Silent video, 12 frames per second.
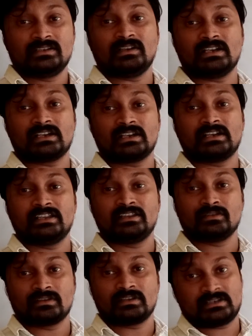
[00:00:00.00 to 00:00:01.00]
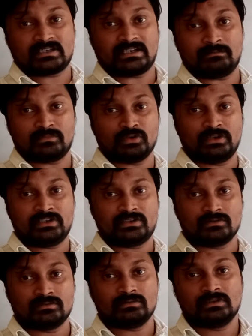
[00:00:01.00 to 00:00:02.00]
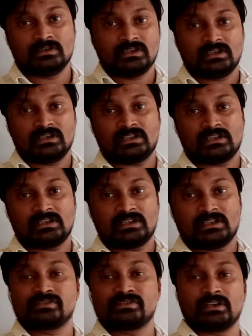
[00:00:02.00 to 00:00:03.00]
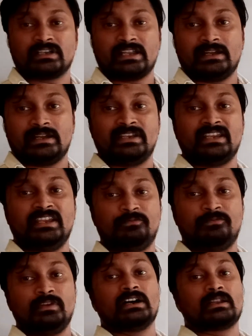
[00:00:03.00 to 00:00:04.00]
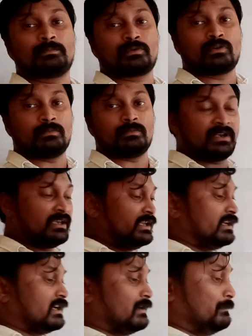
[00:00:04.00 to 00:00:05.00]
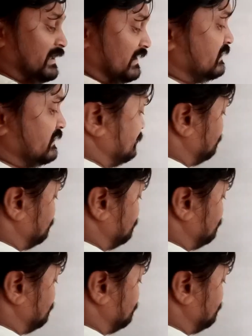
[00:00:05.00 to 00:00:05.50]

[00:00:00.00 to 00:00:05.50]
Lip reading: You already know that I'm going to reduce your timing if you are properly coming.